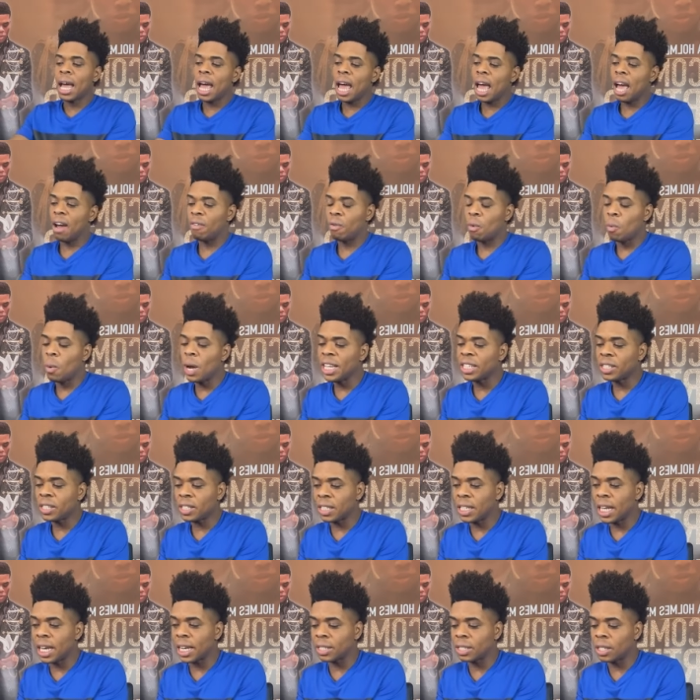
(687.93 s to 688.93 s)
If we
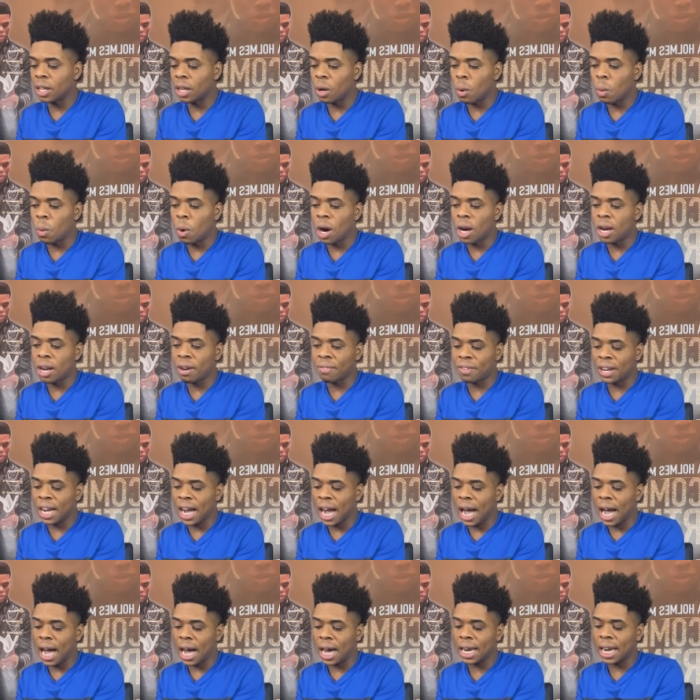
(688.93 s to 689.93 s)
stick to the word of
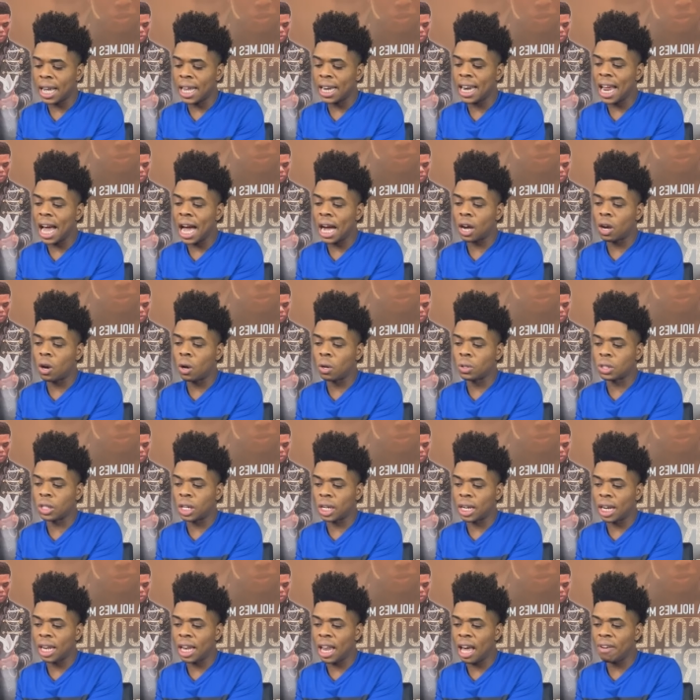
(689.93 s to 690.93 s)
God and not go to
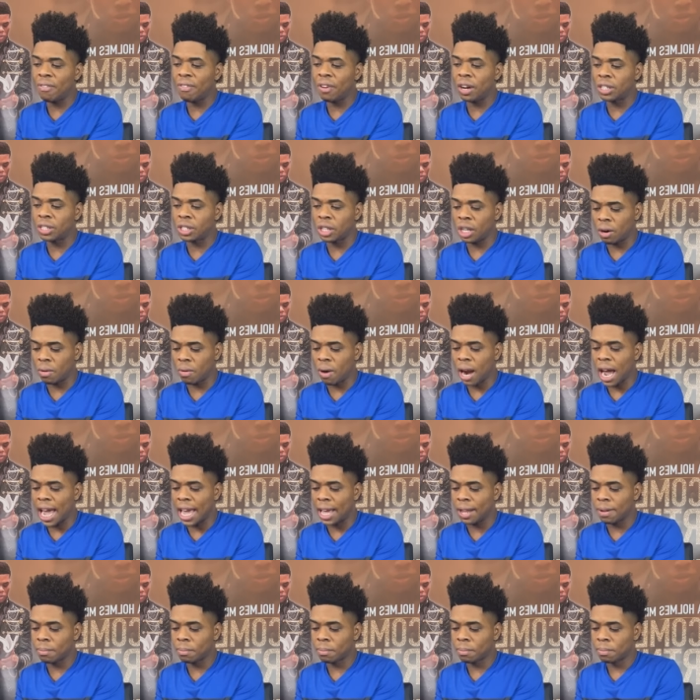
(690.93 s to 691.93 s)
the left or to the
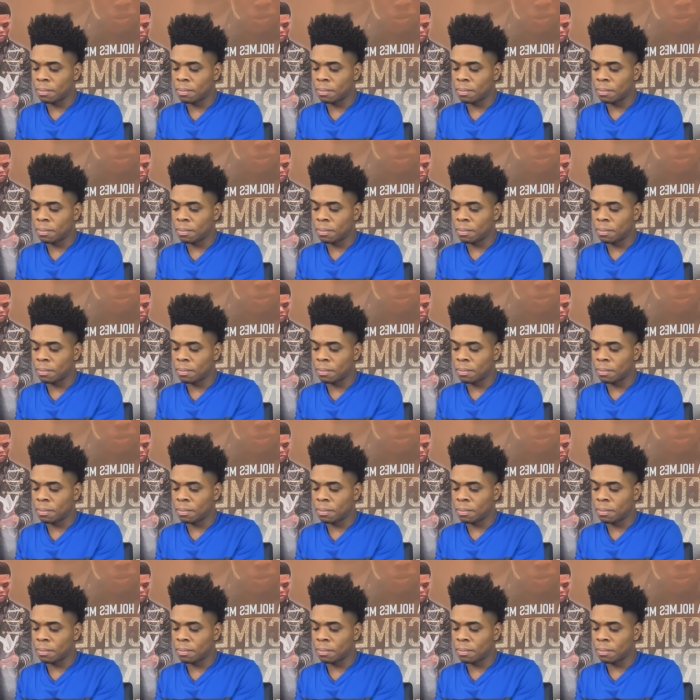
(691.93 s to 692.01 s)
right,